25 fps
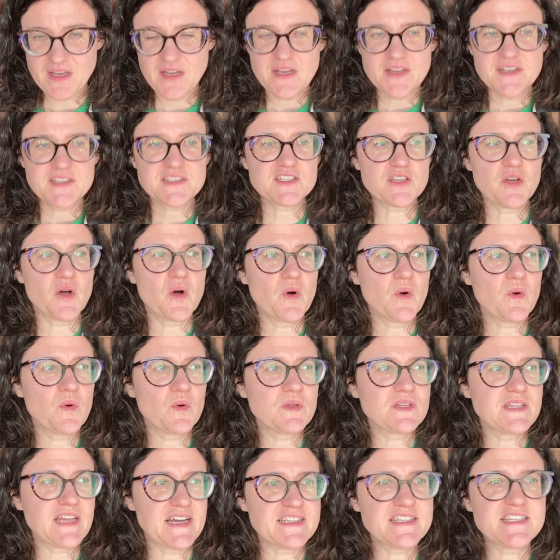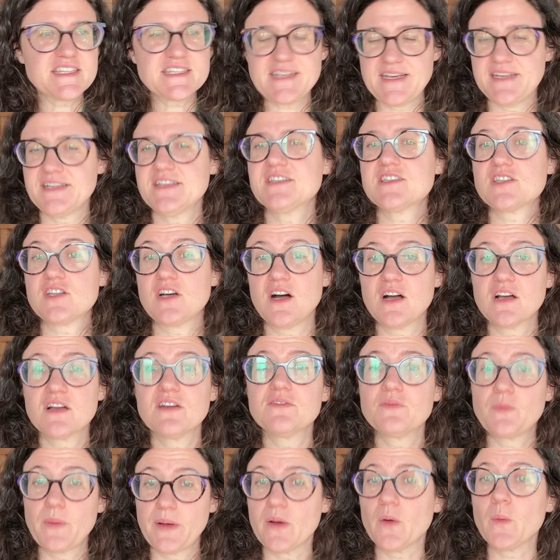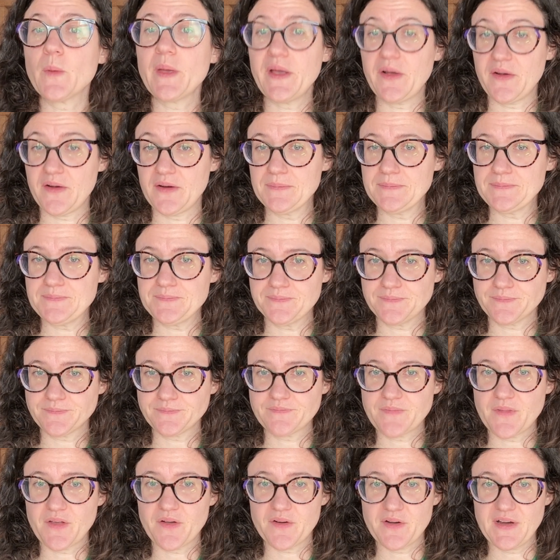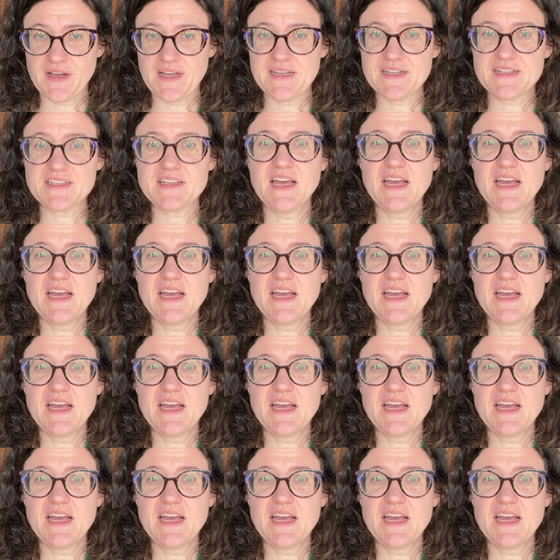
So let's take stock of where we are. All right.